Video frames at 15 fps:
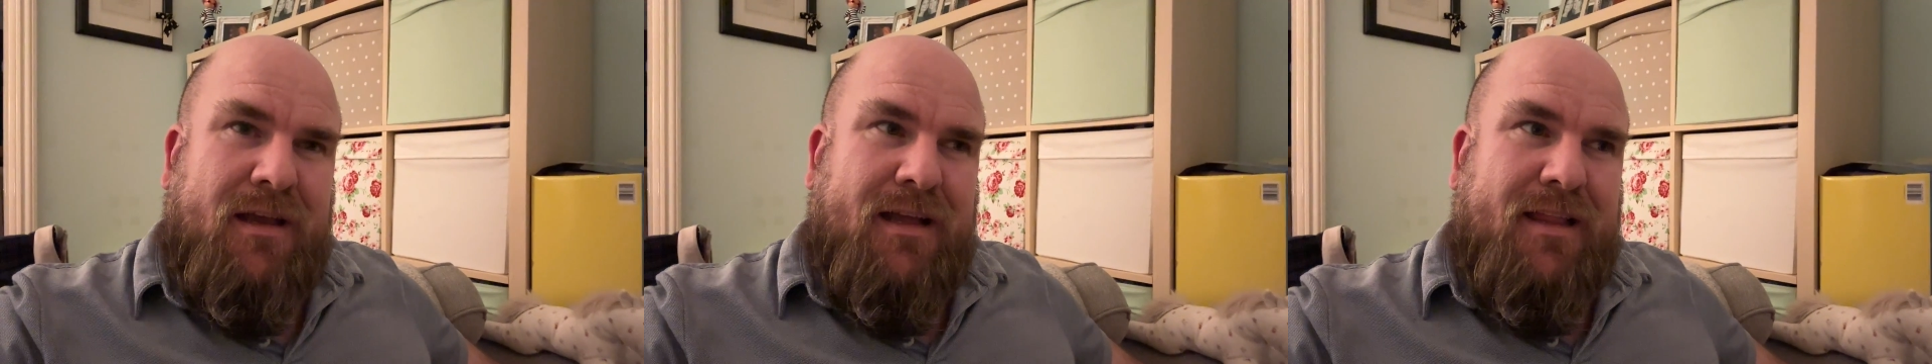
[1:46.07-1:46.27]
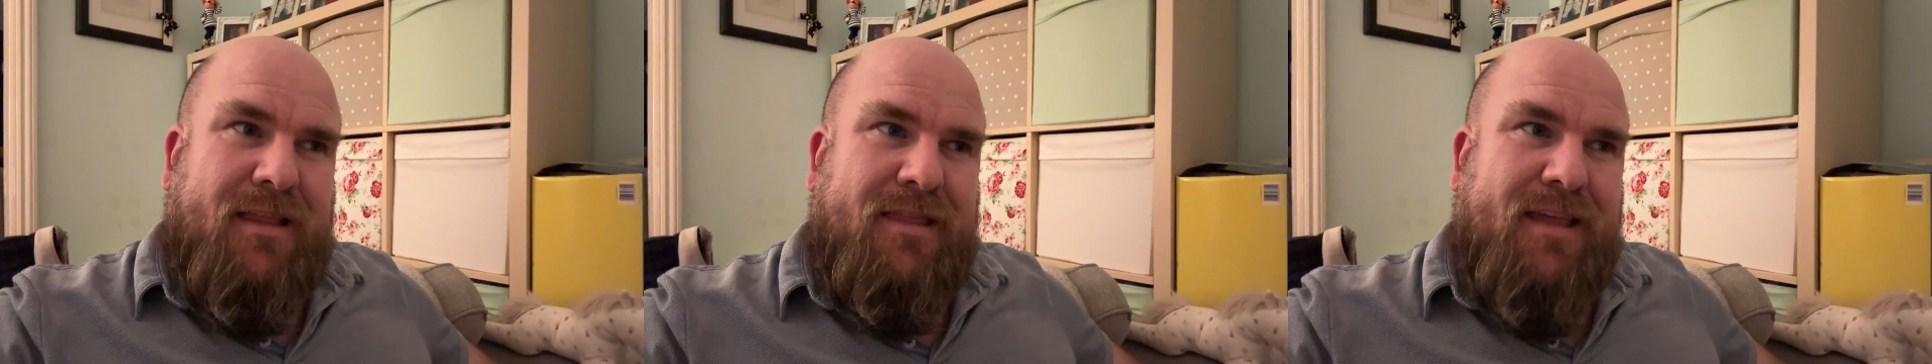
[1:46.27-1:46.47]

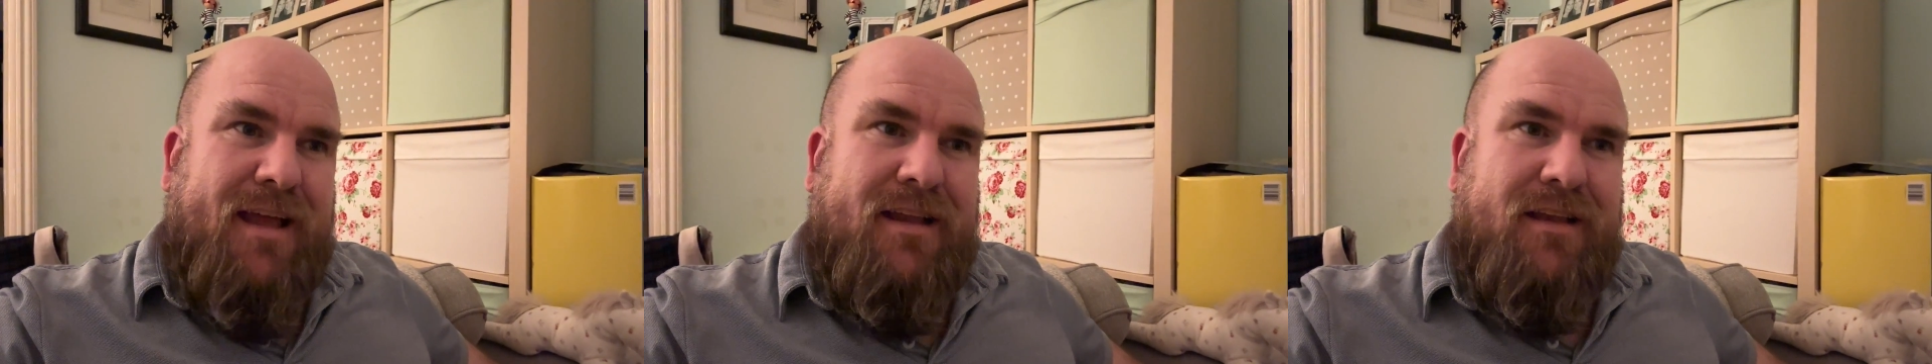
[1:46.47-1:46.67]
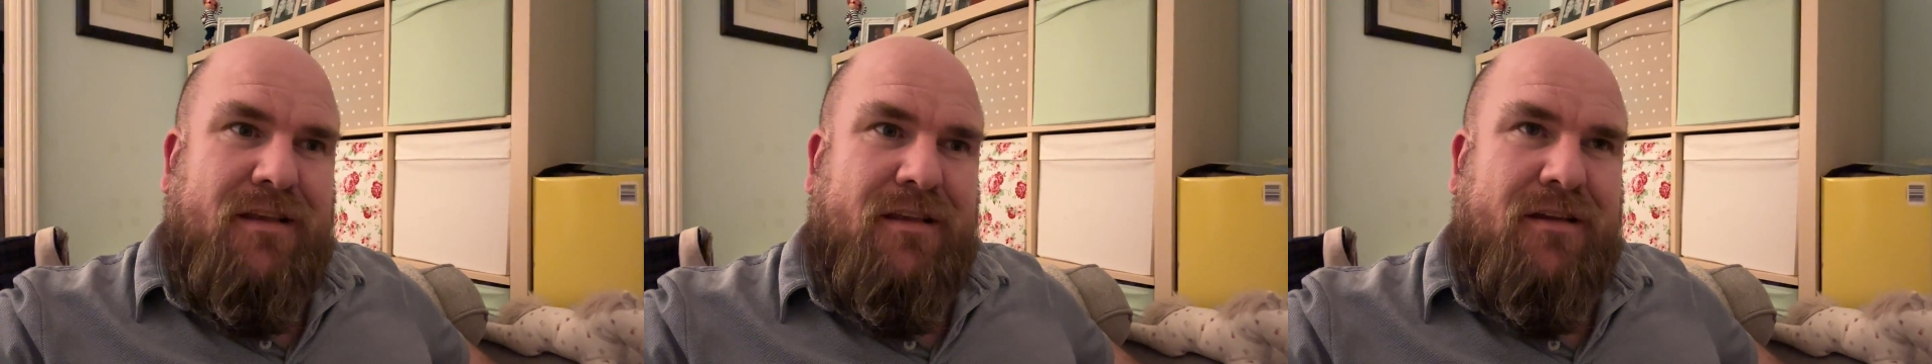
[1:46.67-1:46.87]

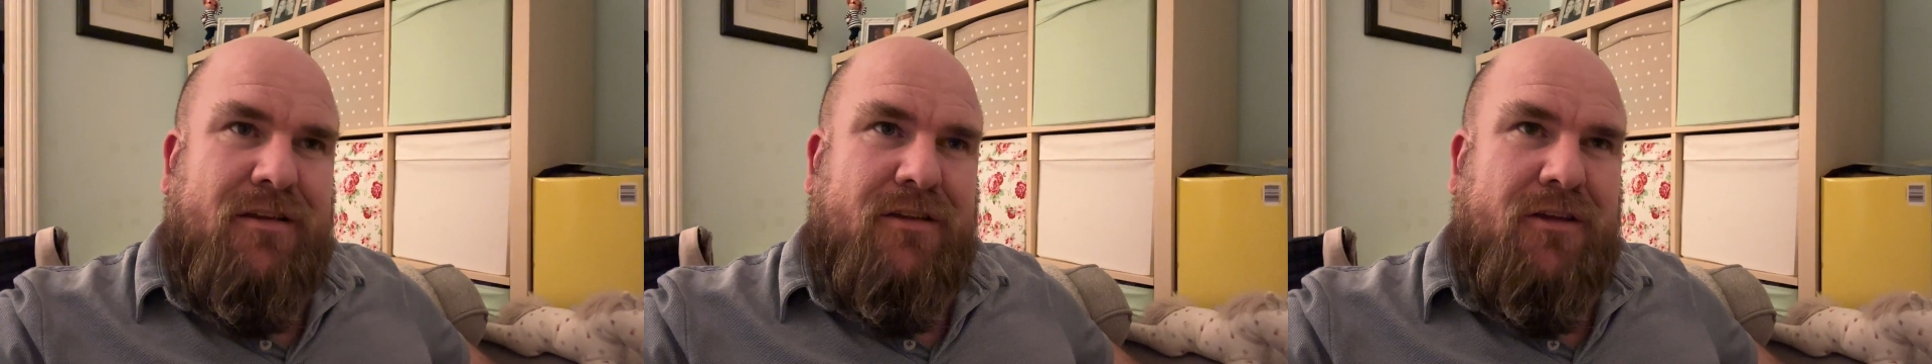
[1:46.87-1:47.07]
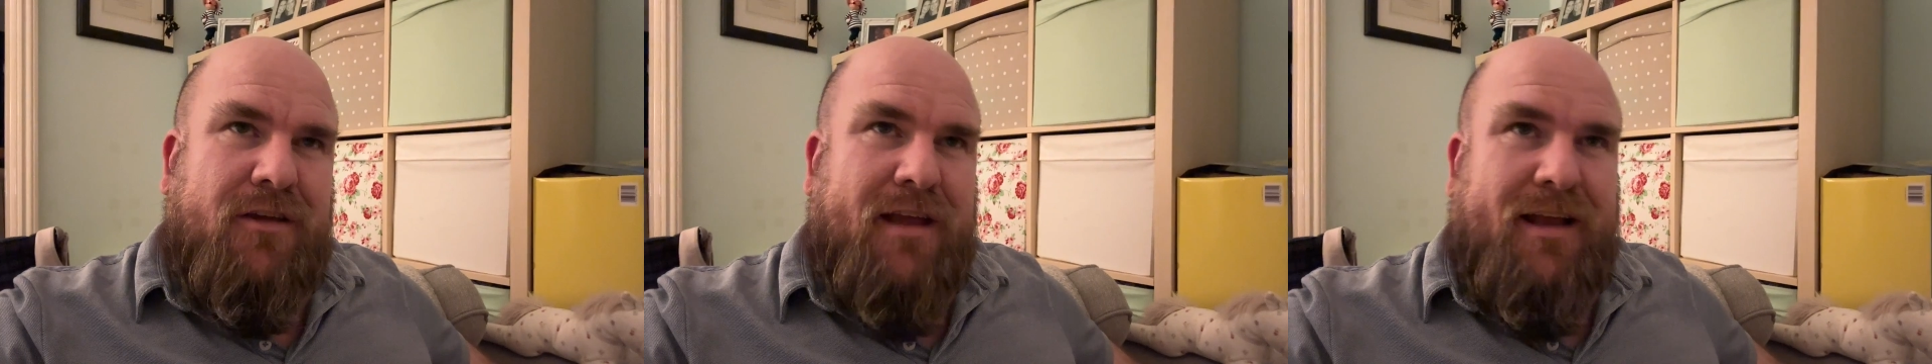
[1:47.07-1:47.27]
Then
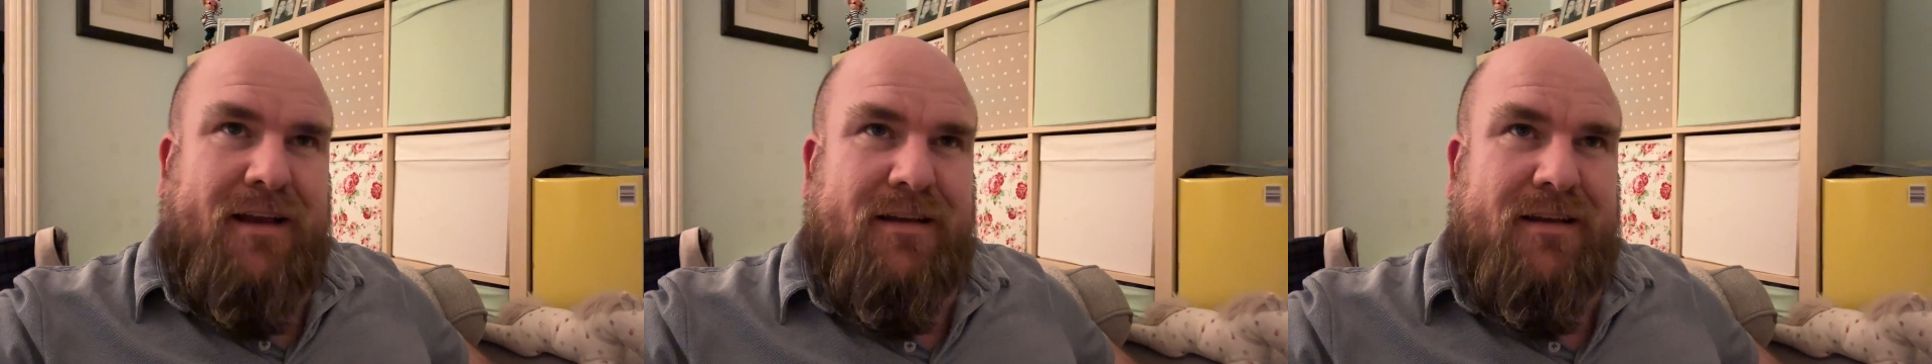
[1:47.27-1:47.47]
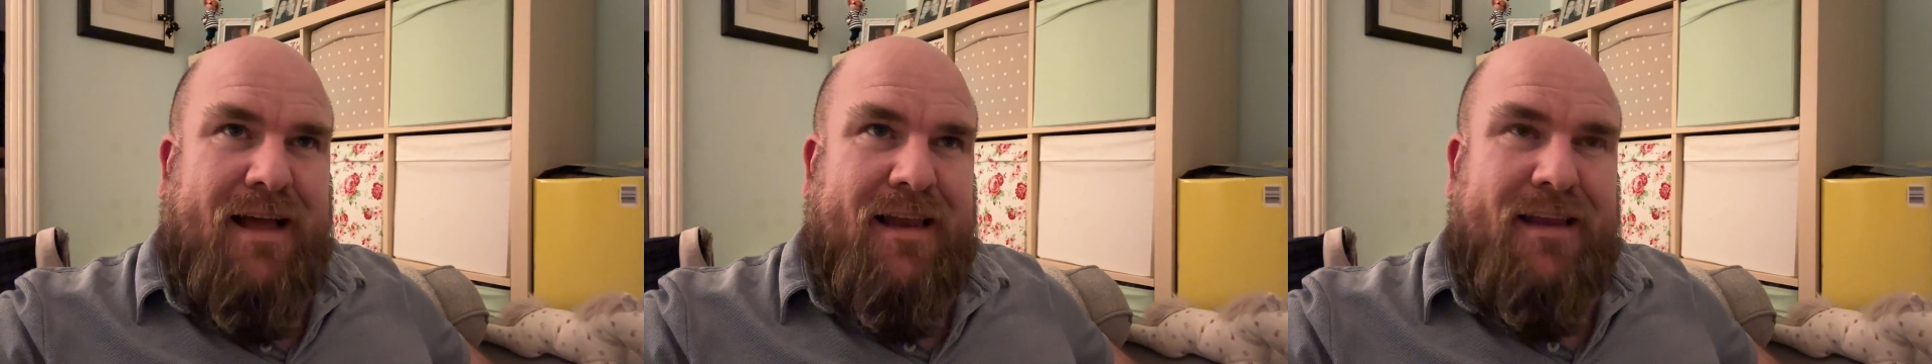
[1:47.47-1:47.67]
you
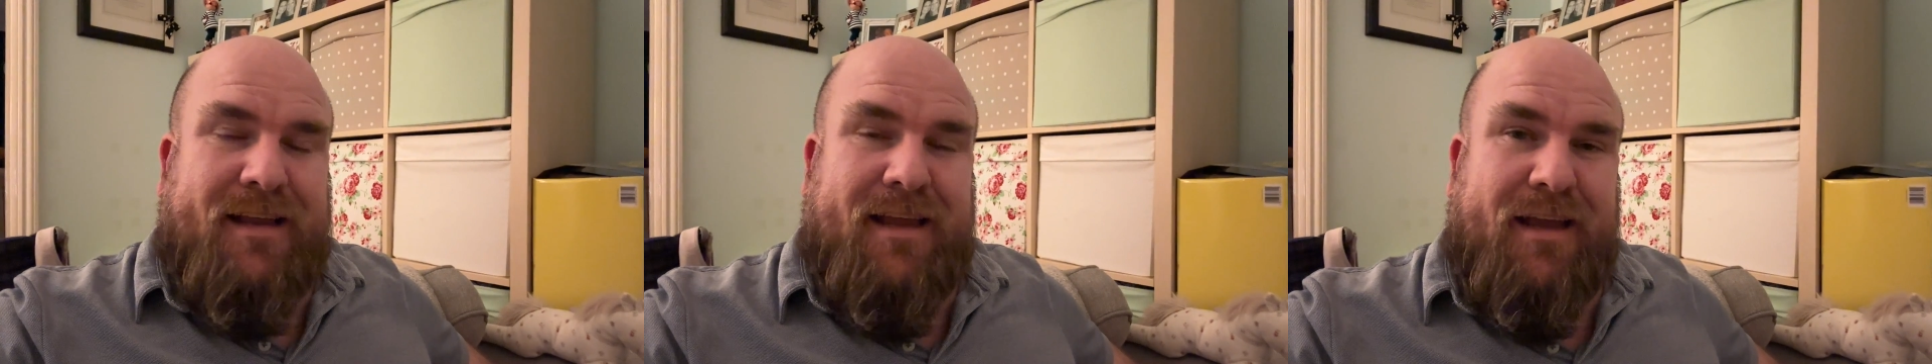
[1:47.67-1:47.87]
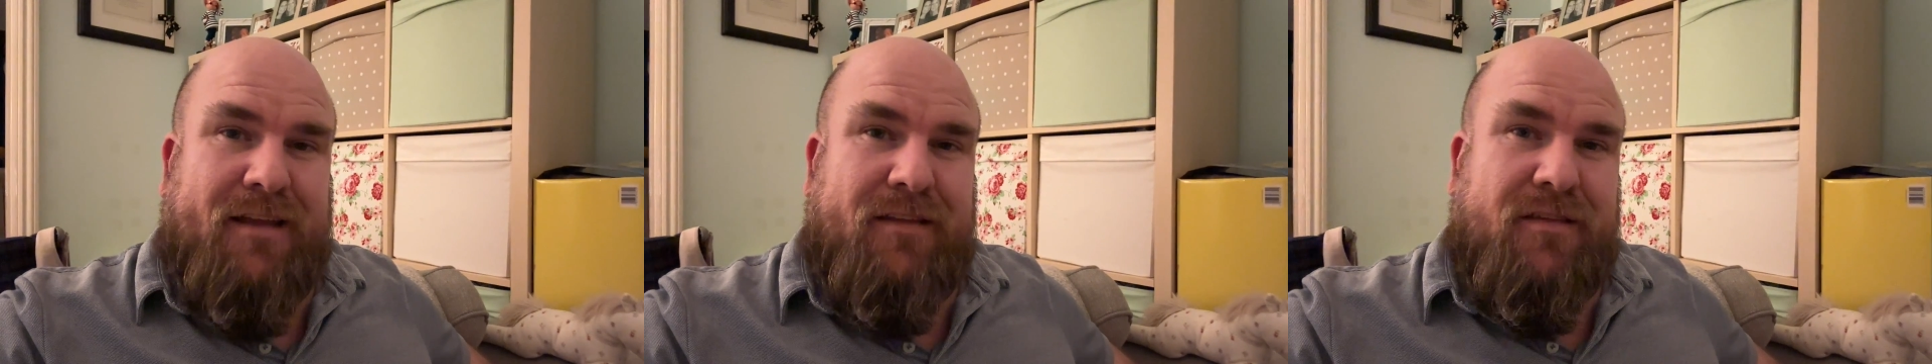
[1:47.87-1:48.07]
get
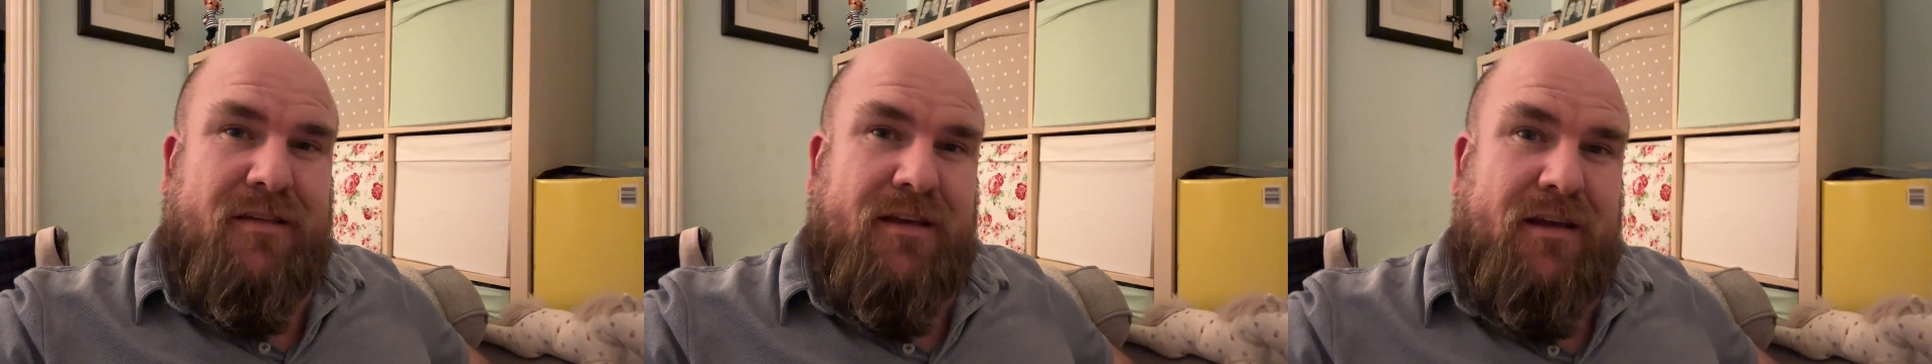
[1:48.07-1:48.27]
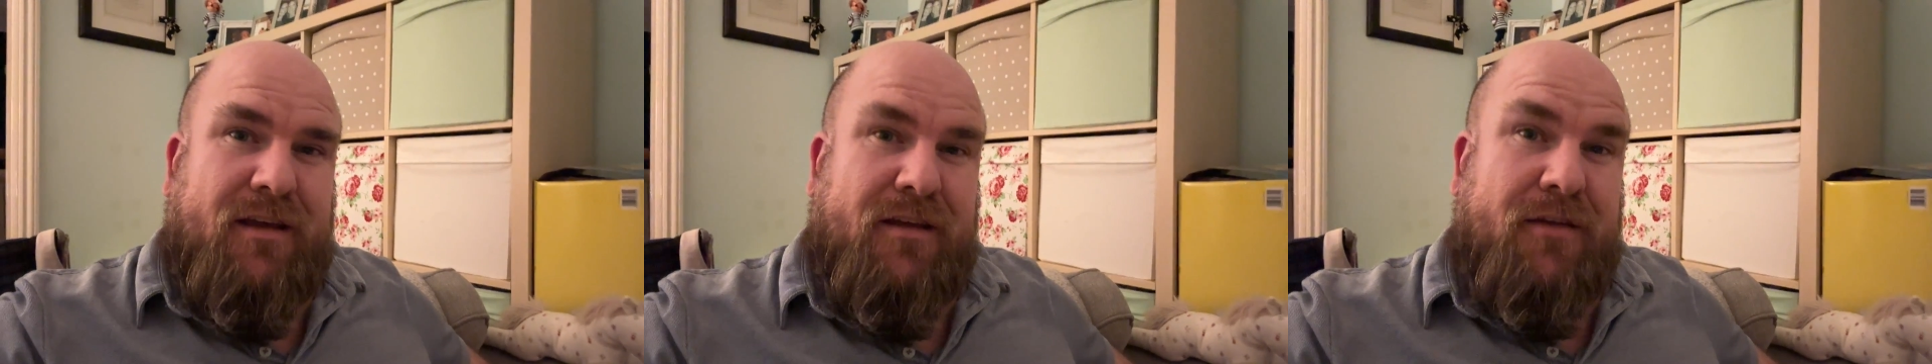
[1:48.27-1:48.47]

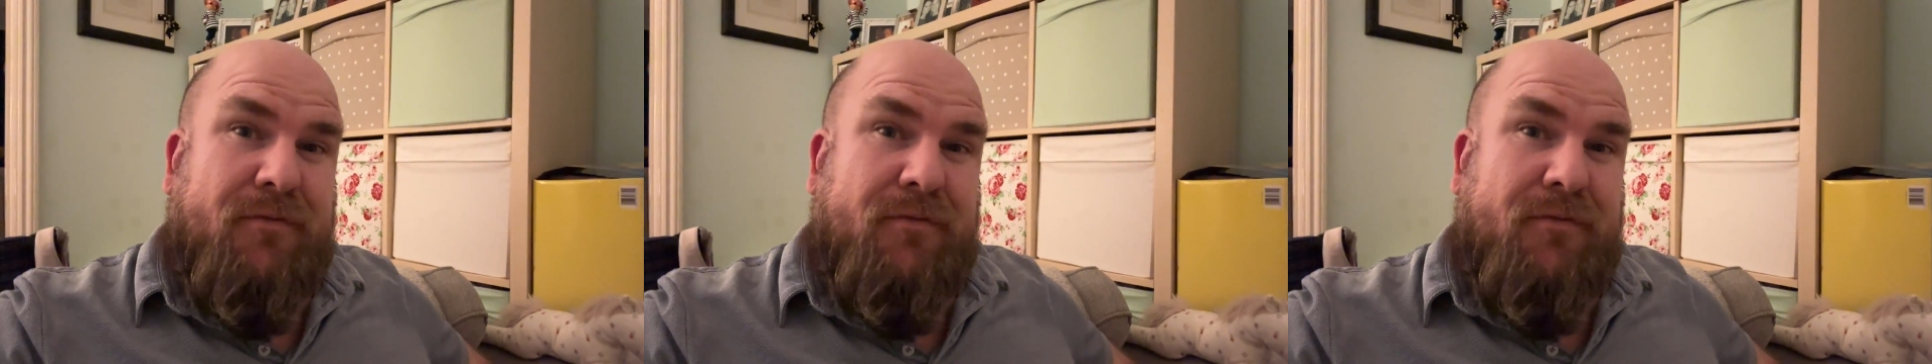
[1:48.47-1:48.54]
allocated